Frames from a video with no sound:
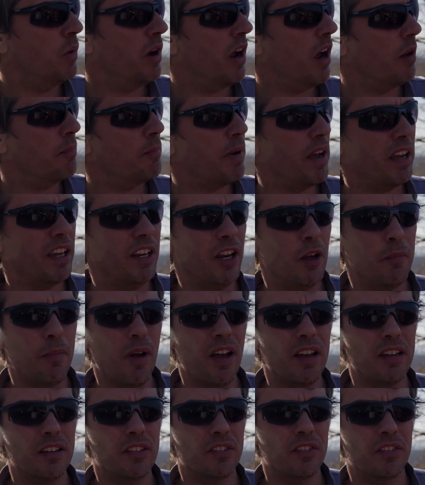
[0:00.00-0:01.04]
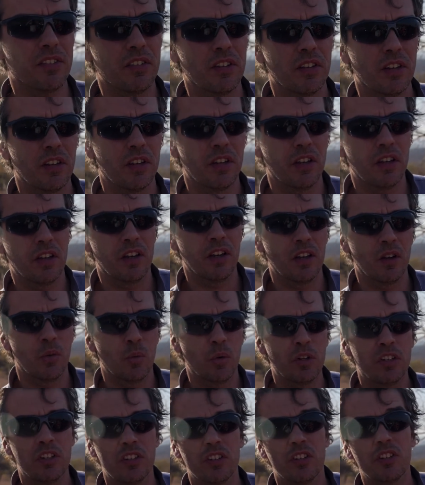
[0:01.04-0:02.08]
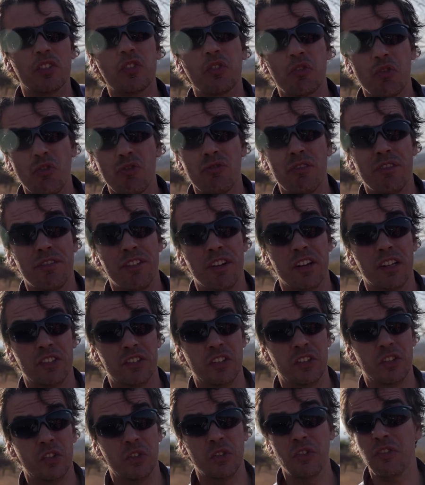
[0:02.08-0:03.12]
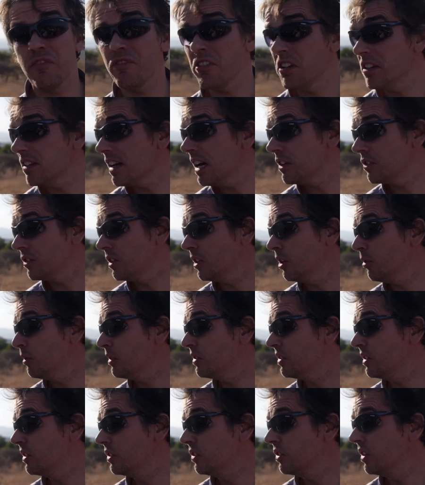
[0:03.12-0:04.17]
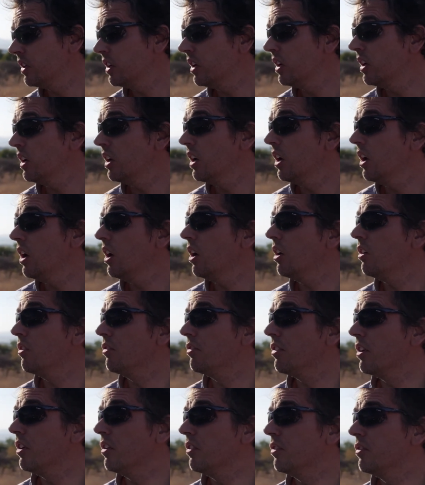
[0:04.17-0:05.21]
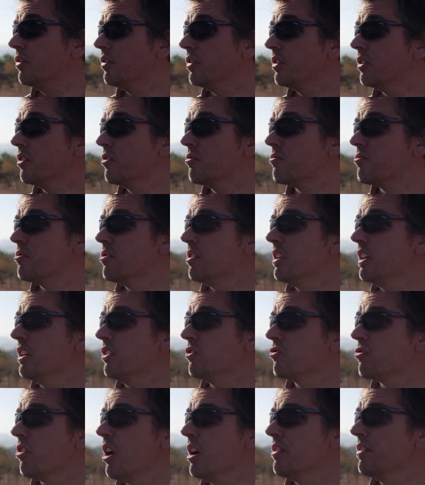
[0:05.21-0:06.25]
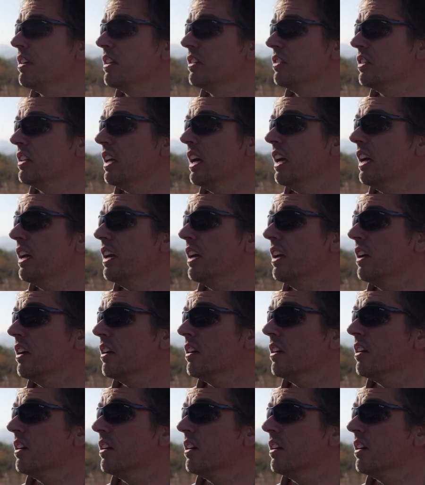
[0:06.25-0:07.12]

we're unpacking our bikes, which is an extraordinary feeling. So it took 3,000 kilometers of, of grueling driving to get here.